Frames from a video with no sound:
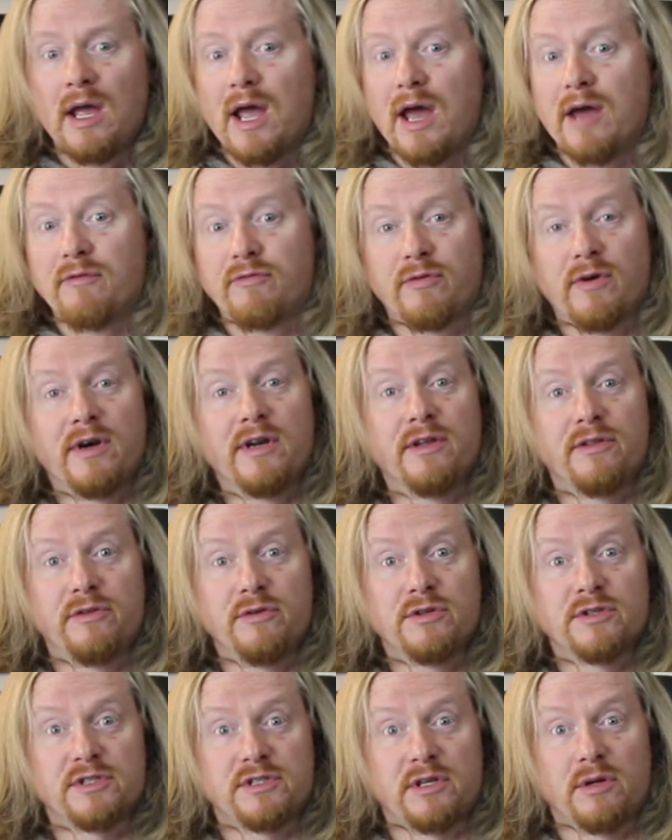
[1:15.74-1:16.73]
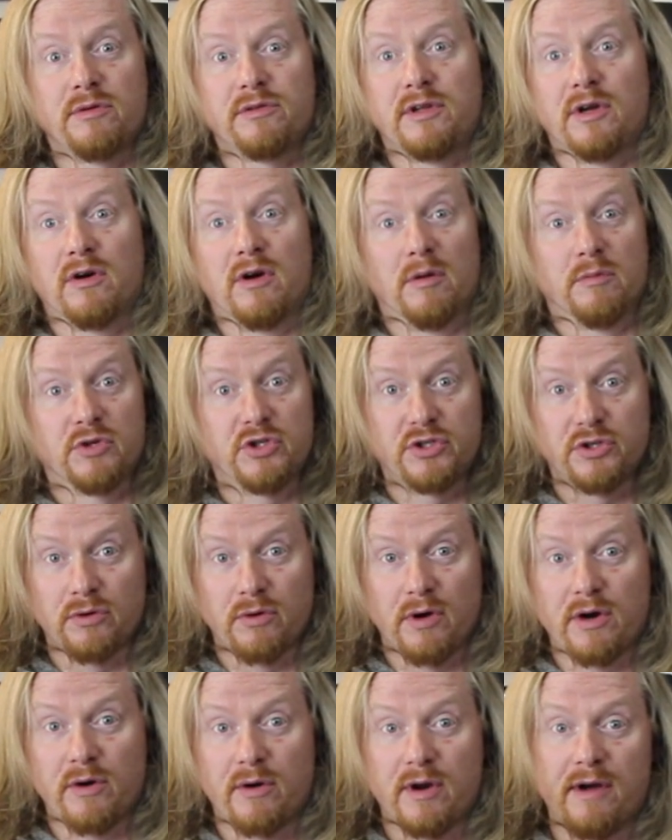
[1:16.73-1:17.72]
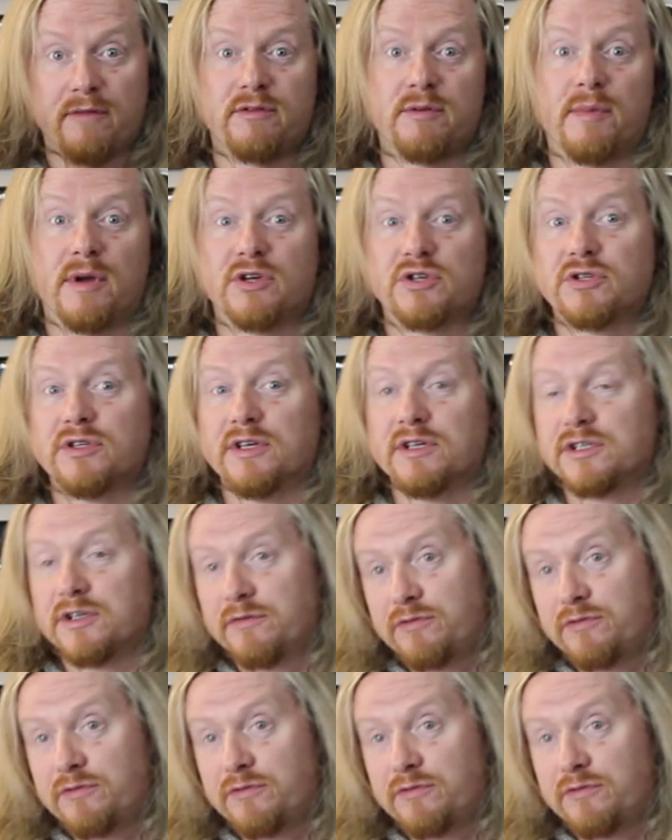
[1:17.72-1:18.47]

And for any enthusiast out there, I'm sure I don't have to mention this.